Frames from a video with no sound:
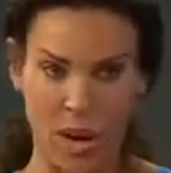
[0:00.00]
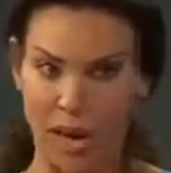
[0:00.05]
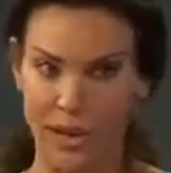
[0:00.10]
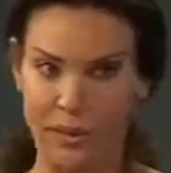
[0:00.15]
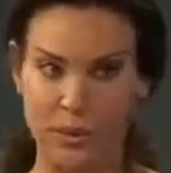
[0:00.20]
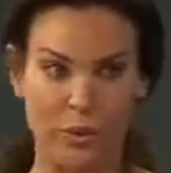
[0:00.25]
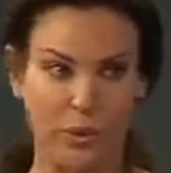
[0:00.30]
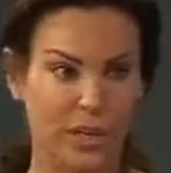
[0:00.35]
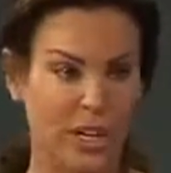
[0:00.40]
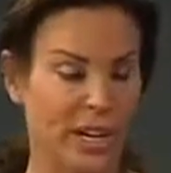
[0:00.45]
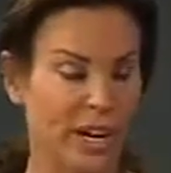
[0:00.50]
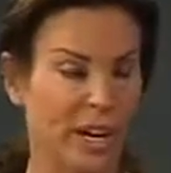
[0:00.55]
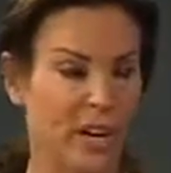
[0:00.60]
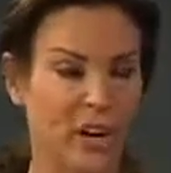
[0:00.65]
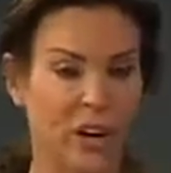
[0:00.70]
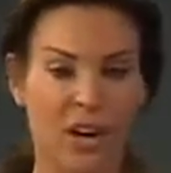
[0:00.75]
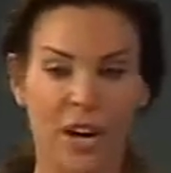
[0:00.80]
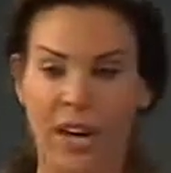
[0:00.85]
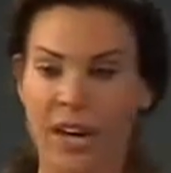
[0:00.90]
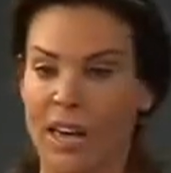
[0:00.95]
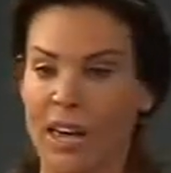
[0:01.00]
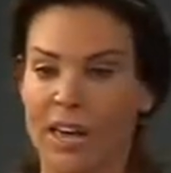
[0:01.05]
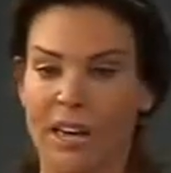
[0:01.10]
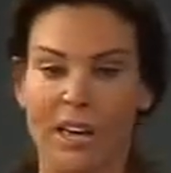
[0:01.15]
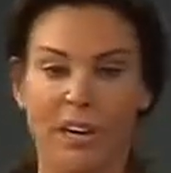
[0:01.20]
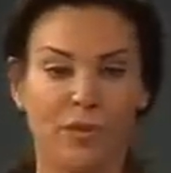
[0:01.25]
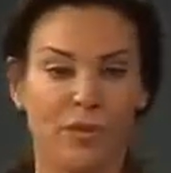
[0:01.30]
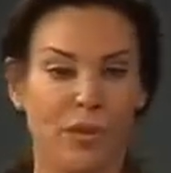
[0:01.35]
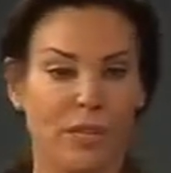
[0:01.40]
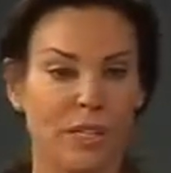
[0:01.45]
I don't care
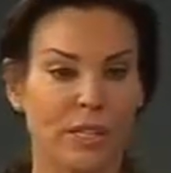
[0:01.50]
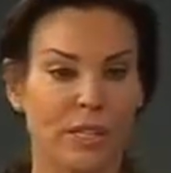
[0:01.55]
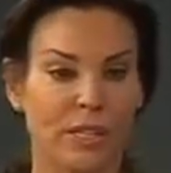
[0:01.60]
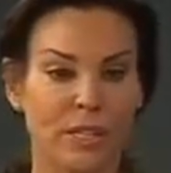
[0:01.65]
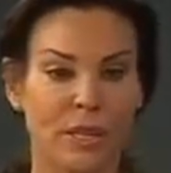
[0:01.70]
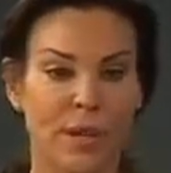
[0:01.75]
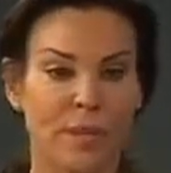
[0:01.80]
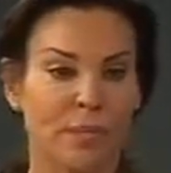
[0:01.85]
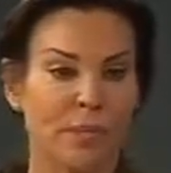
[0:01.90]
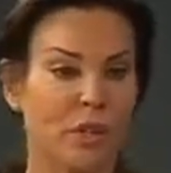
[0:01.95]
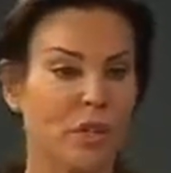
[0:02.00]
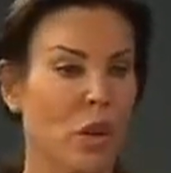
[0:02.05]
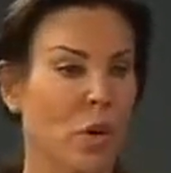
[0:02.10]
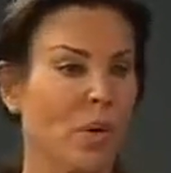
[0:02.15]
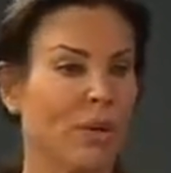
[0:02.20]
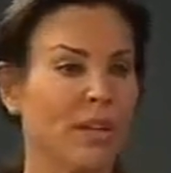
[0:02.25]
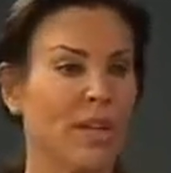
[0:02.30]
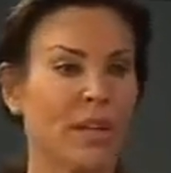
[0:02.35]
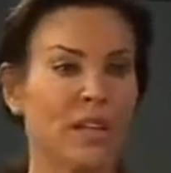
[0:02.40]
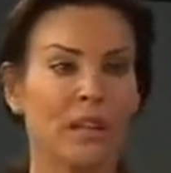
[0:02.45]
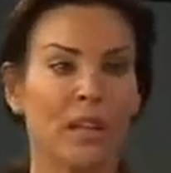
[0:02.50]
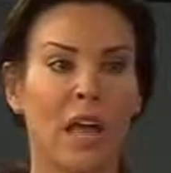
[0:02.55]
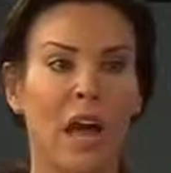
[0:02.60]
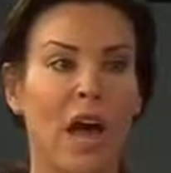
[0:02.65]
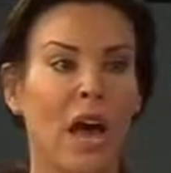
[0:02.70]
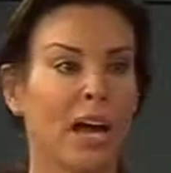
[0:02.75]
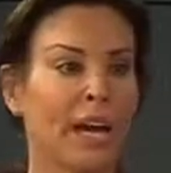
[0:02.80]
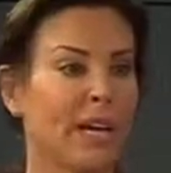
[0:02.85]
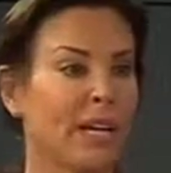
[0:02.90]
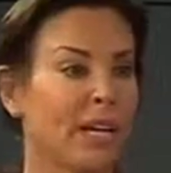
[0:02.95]
if it's going
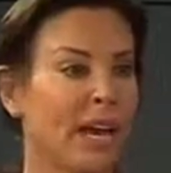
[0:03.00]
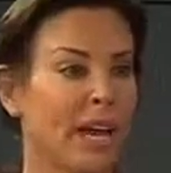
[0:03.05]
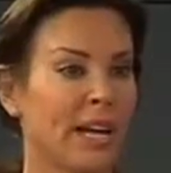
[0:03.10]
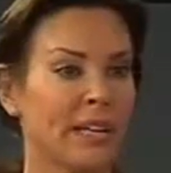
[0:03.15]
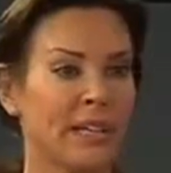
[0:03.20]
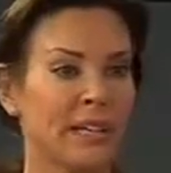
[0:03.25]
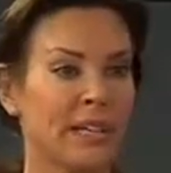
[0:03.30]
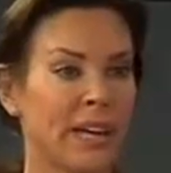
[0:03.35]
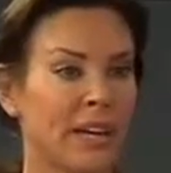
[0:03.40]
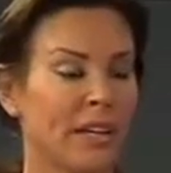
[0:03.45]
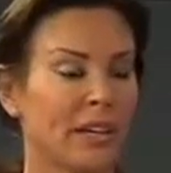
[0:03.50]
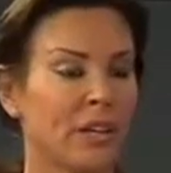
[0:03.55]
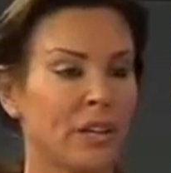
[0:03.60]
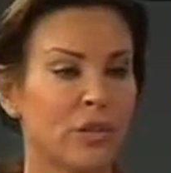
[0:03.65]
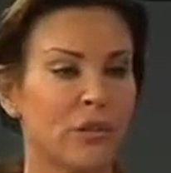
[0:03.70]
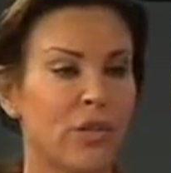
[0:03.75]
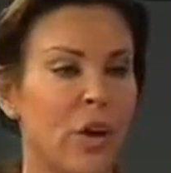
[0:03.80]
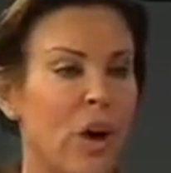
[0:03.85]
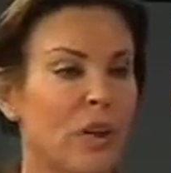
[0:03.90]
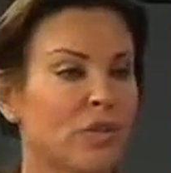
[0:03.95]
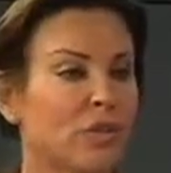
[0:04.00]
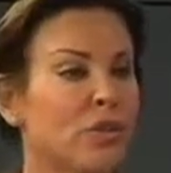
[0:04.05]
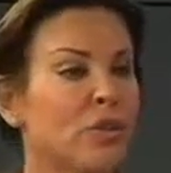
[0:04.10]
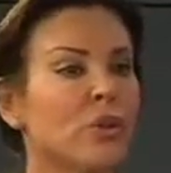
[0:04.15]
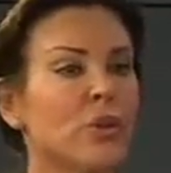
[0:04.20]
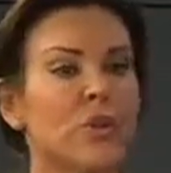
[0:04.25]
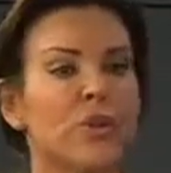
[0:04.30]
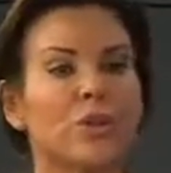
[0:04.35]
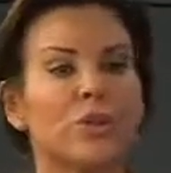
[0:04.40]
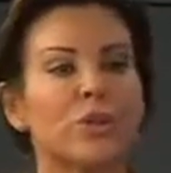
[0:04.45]
online and getting involved.
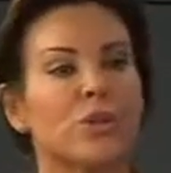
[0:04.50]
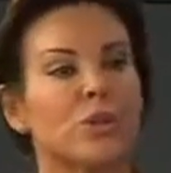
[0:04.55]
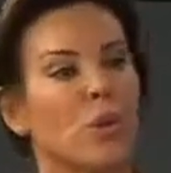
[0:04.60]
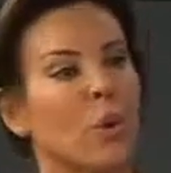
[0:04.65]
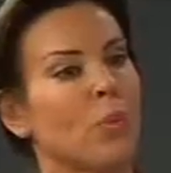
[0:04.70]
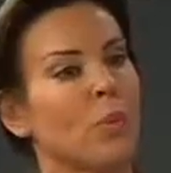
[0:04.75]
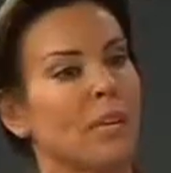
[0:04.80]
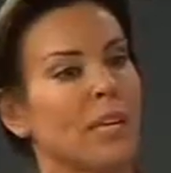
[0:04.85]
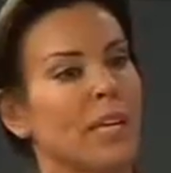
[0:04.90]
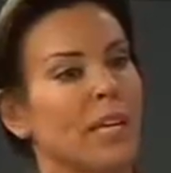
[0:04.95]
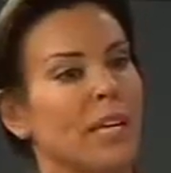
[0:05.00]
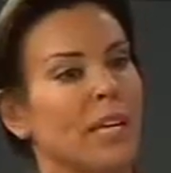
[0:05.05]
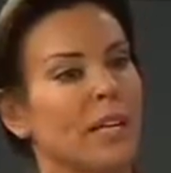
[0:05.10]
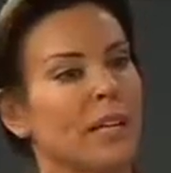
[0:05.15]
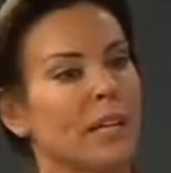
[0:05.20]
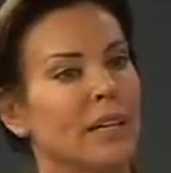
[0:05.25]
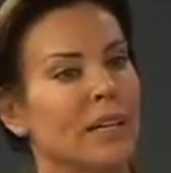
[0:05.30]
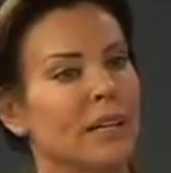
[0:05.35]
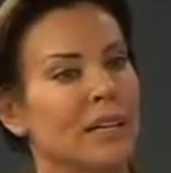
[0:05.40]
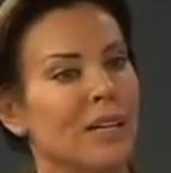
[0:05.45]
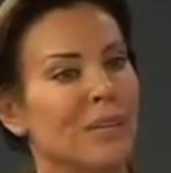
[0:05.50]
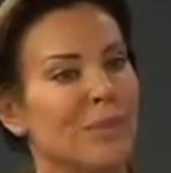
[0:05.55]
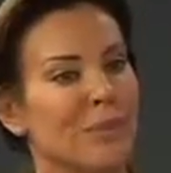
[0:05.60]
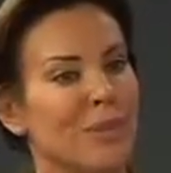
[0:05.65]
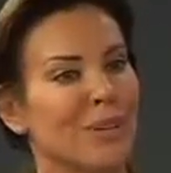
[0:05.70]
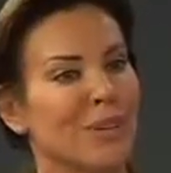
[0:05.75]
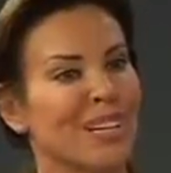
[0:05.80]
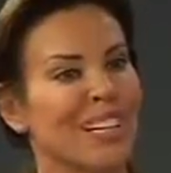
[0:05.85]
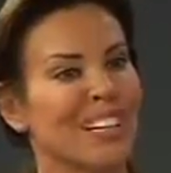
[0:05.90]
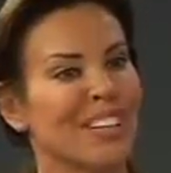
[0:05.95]
There's so many
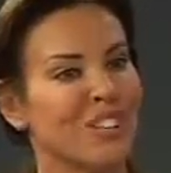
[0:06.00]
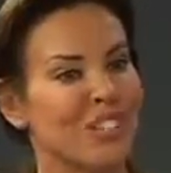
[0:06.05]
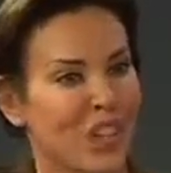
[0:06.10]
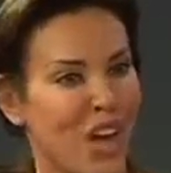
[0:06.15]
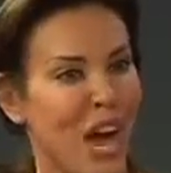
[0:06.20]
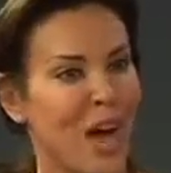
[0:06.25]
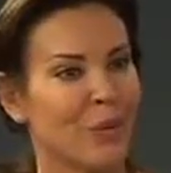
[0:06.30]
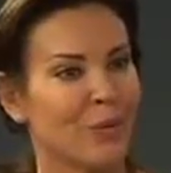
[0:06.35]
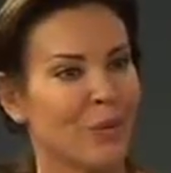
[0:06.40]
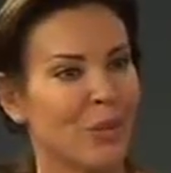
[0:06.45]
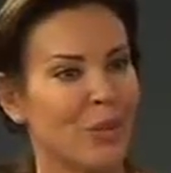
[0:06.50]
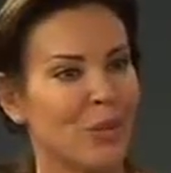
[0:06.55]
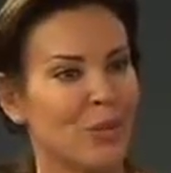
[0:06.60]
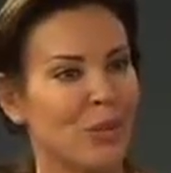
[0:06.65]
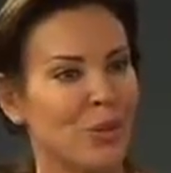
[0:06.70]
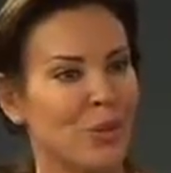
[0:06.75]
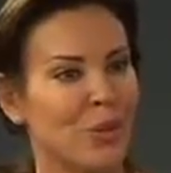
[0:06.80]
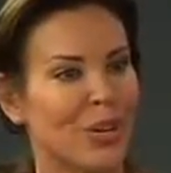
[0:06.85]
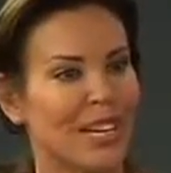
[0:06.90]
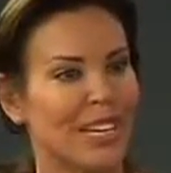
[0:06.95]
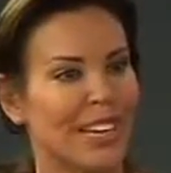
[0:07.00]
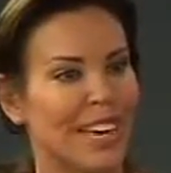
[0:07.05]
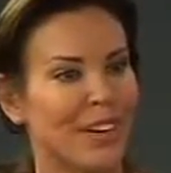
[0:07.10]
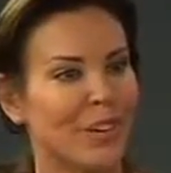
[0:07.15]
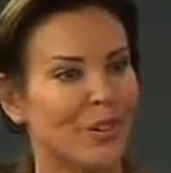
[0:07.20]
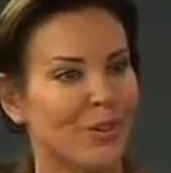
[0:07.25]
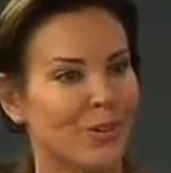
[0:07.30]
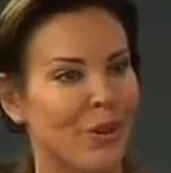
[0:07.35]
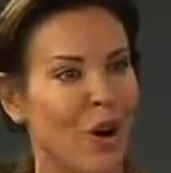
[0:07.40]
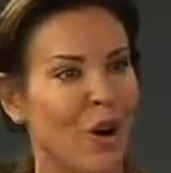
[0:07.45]
community chat rooms you can get
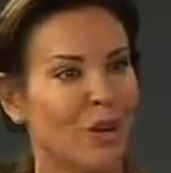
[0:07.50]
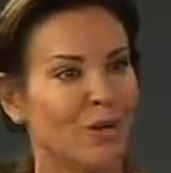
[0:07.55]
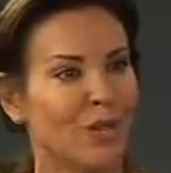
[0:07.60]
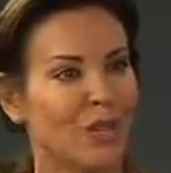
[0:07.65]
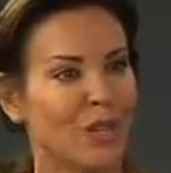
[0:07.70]
involved